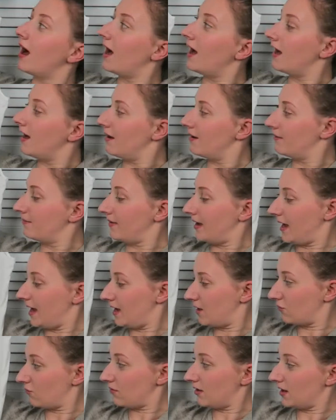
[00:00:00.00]
Um,
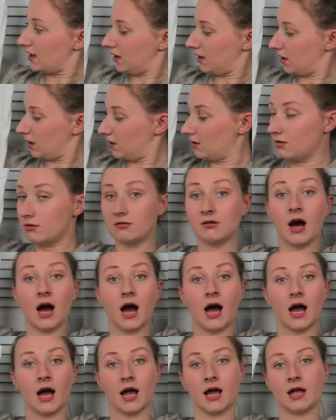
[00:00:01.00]
it is really cute
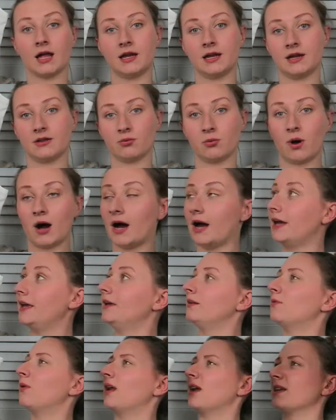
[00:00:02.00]
and it's
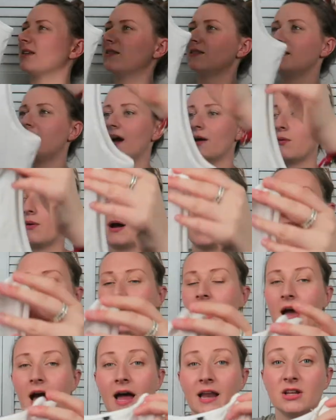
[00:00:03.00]
white, well yeah
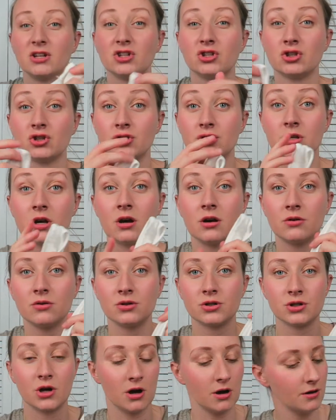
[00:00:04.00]
white and it's so
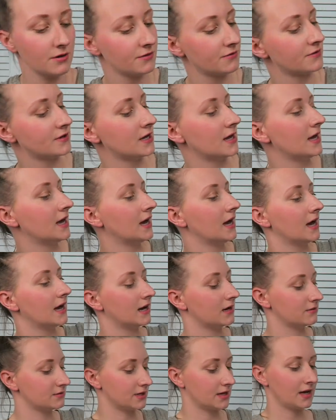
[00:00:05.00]
soft
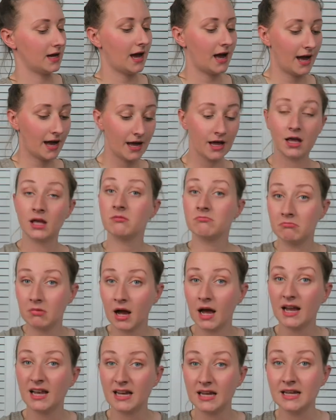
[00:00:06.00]
and I was like I,
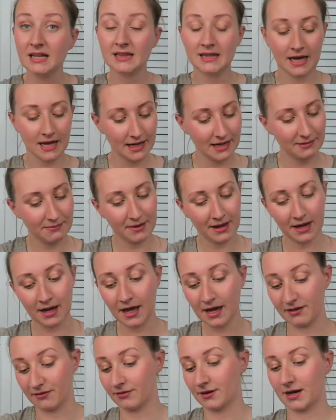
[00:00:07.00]
I need that in my
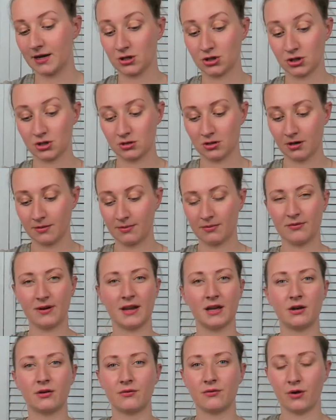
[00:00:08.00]
life and I just thought it'd be
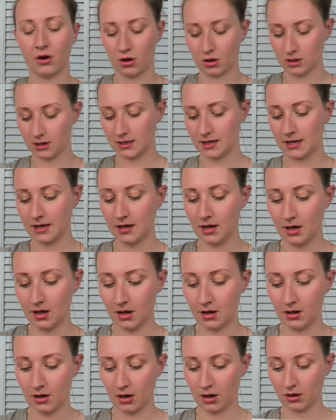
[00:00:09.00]
really good for holiday
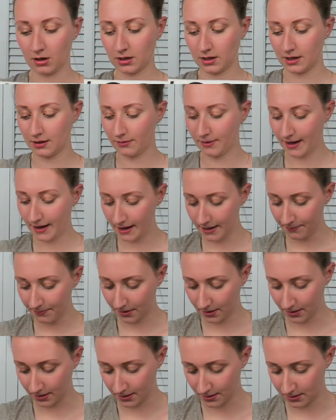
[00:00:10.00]
holiday wear
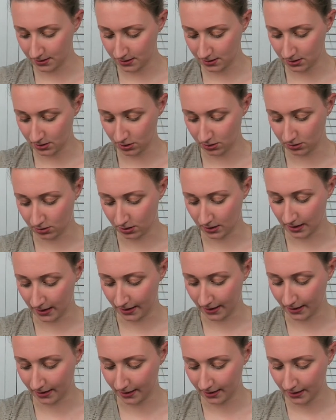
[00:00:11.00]
because you could
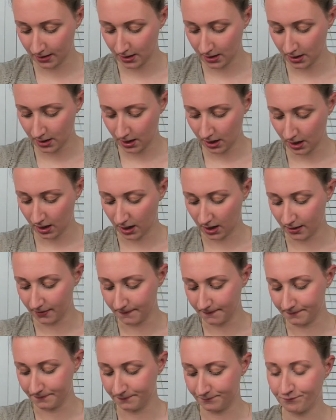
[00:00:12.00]
like
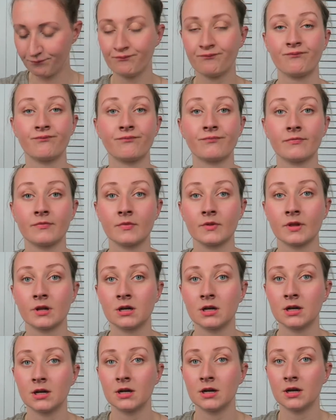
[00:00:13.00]
um,
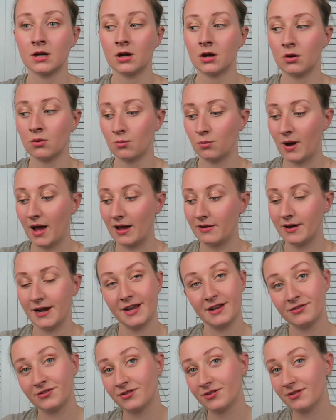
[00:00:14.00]
wear
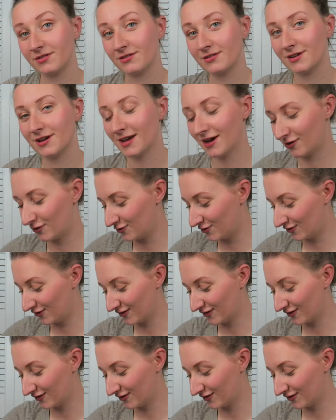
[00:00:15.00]
it on